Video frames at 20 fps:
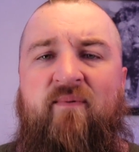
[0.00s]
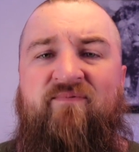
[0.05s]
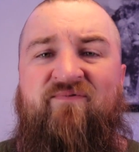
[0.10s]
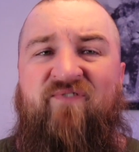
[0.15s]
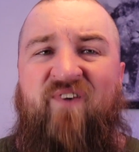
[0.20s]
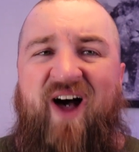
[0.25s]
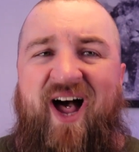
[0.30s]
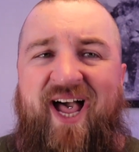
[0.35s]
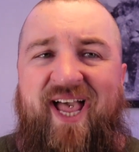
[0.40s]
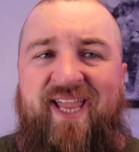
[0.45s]

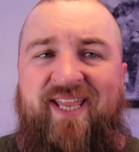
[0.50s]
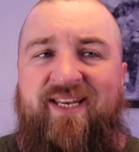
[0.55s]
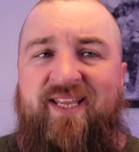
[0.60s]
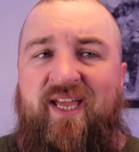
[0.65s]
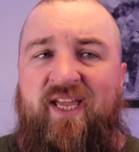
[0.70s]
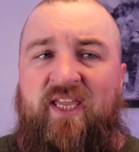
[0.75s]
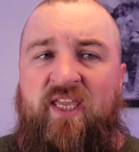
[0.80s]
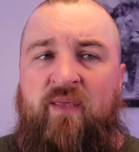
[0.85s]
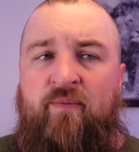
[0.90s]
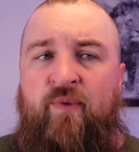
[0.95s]
Find
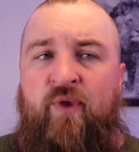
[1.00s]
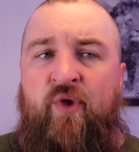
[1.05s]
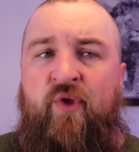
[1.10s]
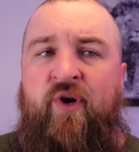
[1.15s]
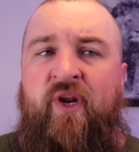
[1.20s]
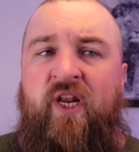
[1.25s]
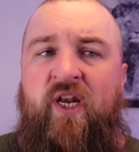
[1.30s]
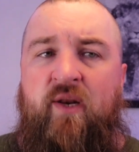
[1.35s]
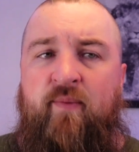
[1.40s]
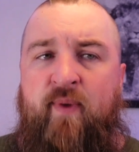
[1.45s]
a
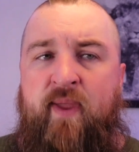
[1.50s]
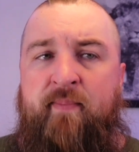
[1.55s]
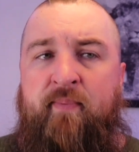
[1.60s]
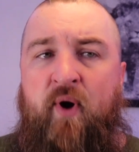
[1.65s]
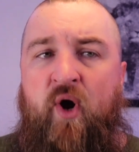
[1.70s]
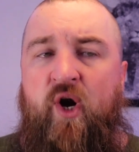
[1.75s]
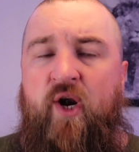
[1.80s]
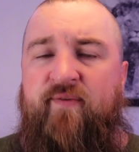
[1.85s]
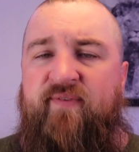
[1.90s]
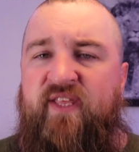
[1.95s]
community to be
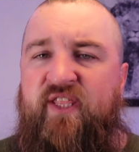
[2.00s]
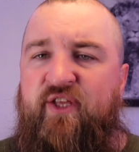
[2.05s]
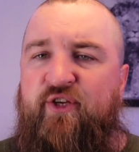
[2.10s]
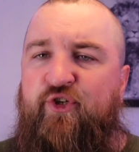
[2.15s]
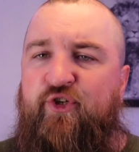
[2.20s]
part of. Either